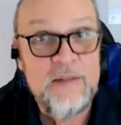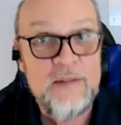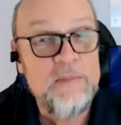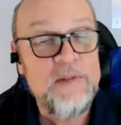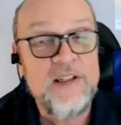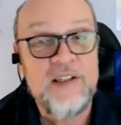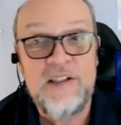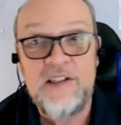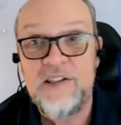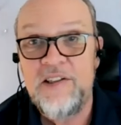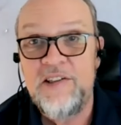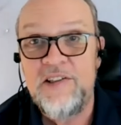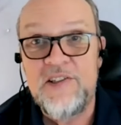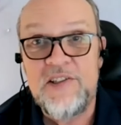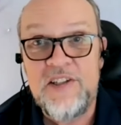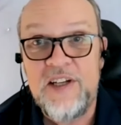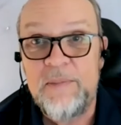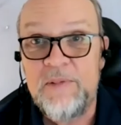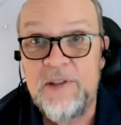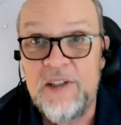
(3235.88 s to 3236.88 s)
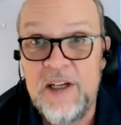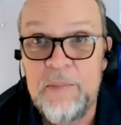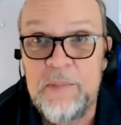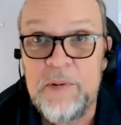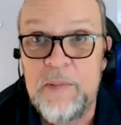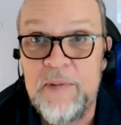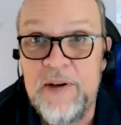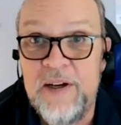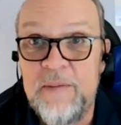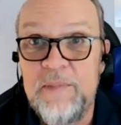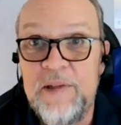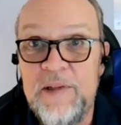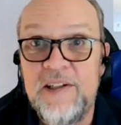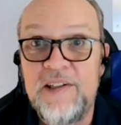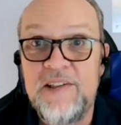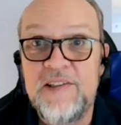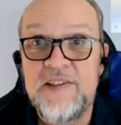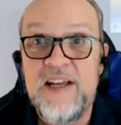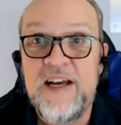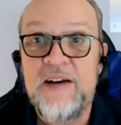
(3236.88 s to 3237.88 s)
that'd be a good step to implement,
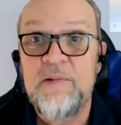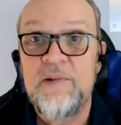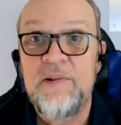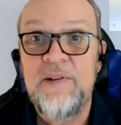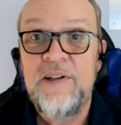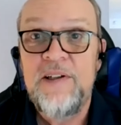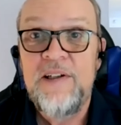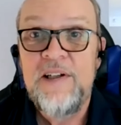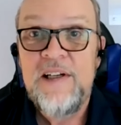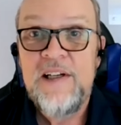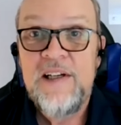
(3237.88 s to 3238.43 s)
because that will.